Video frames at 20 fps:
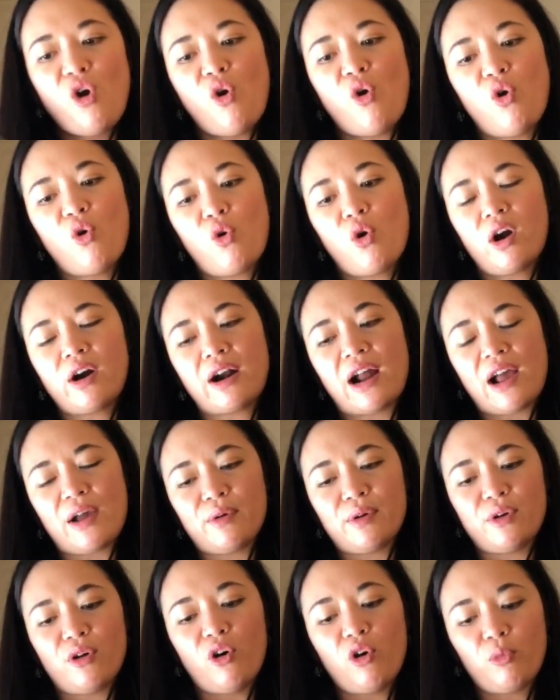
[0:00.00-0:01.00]
or I
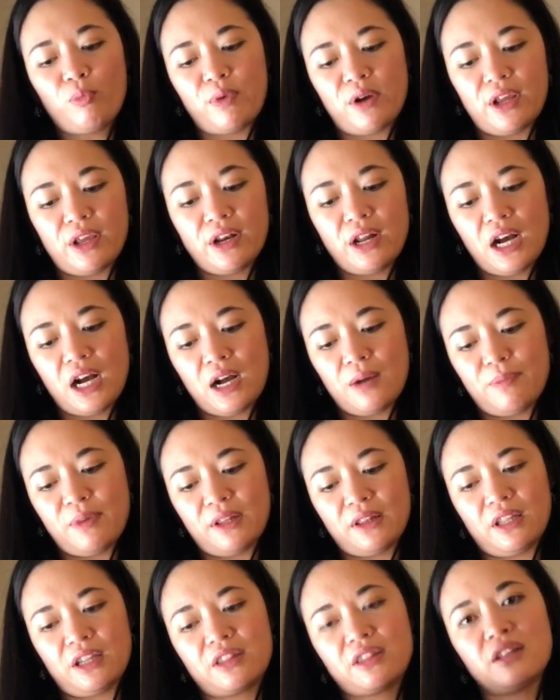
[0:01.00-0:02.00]
would open it up
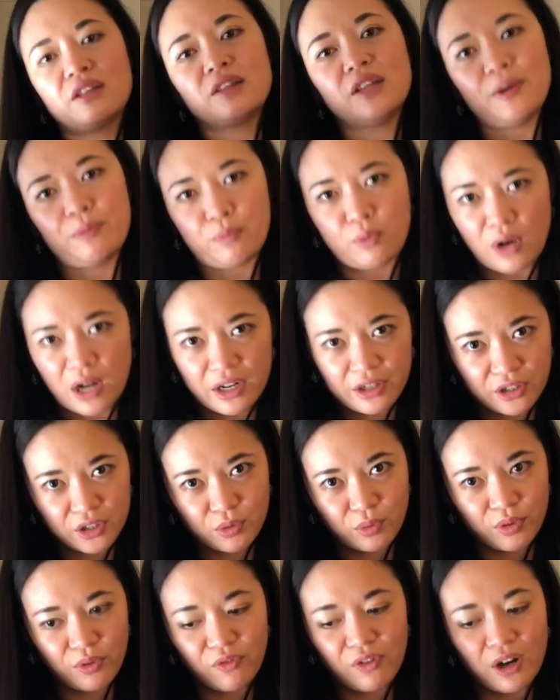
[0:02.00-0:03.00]
and like the lip
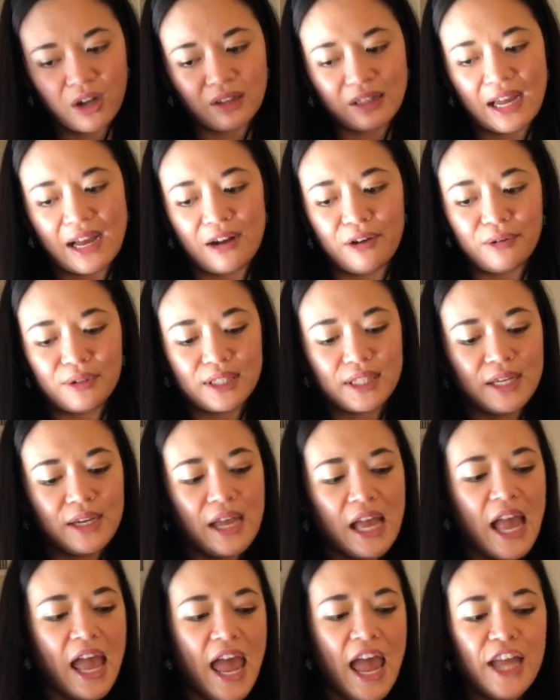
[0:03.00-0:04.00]
product would fall out.
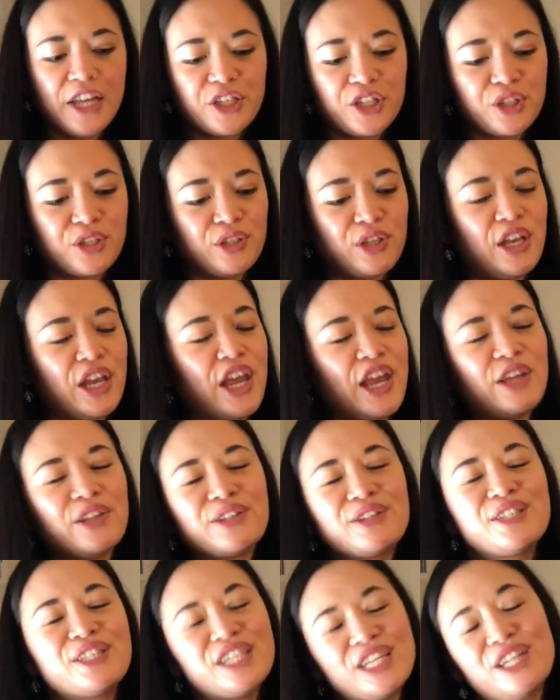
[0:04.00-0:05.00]

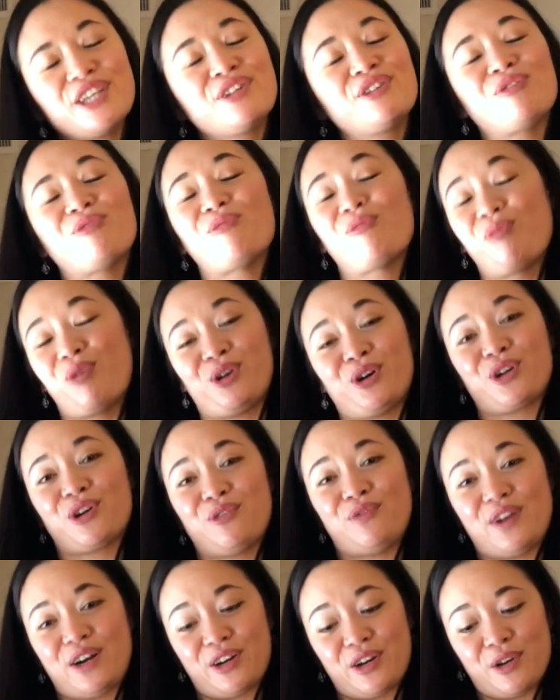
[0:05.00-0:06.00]
It didn't work
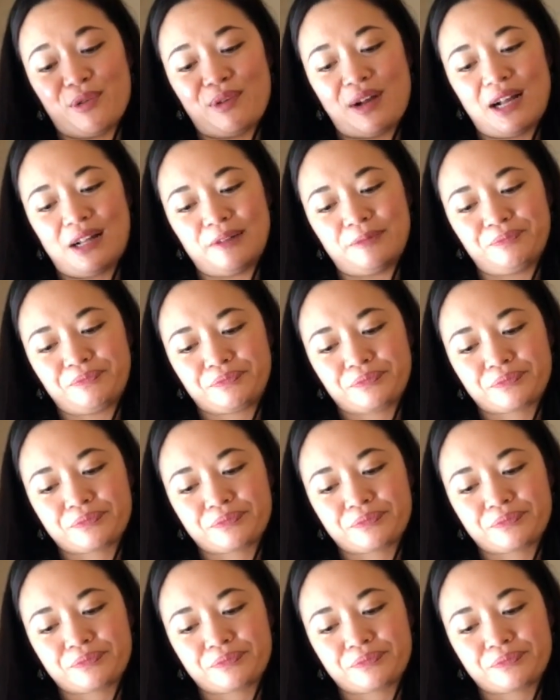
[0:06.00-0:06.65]
very well.